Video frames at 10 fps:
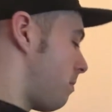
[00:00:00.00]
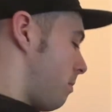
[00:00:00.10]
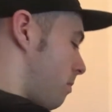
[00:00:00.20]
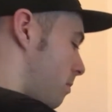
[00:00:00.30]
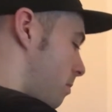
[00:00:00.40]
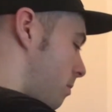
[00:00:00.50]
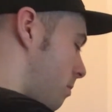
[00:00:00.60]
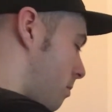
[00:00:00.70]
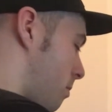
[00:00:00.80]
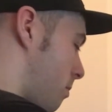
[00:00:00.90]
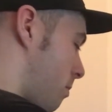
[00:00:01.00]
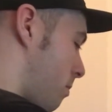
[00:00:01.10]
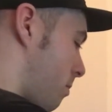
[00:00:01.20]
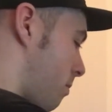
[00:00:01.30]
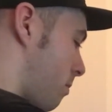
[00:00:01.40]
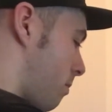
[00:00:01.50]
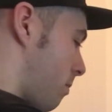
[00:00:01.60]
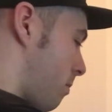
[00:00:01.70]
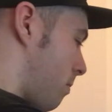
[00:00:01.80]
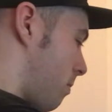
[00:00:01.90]

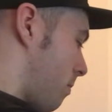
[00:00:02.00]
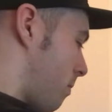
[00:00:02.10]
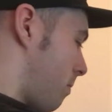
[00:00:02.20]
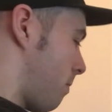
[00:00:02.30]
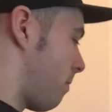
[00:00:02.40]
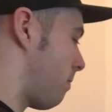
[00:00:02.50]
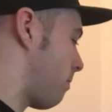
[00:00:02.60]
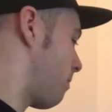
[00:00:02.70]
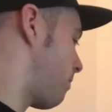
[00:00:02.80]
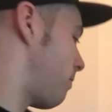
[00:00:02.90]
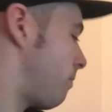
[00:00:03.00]
(no one is talking)